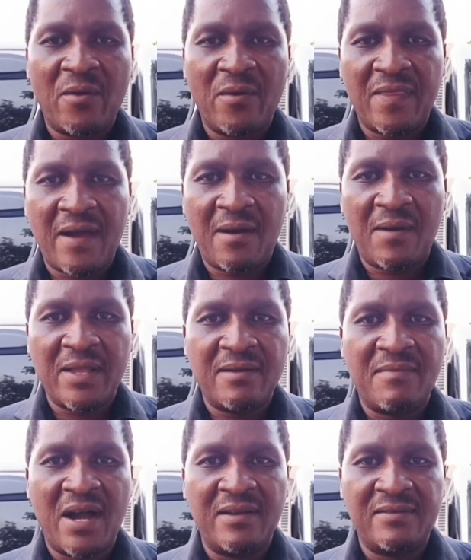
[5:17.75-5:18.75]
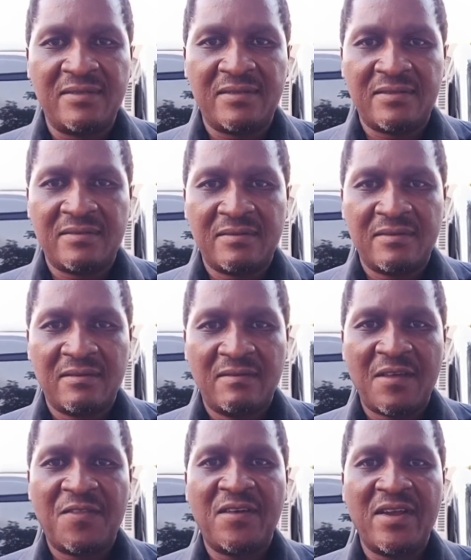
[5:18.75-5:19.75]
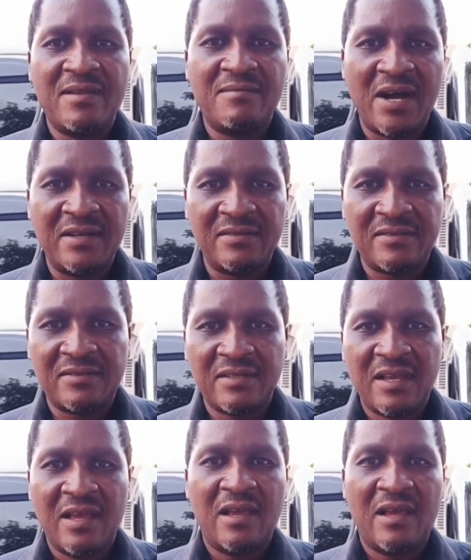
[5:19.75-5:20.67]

with our demands, the 3 demands: